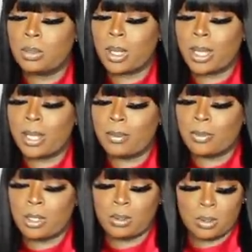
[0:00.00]
do I
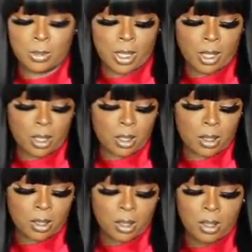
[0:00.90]
have on them, y'all?
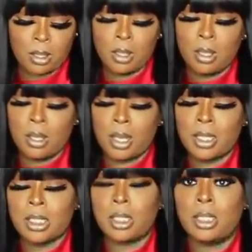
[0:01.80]
I
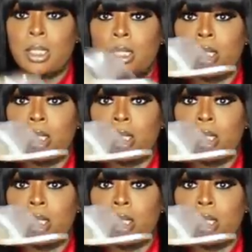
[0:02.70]
should have cleaned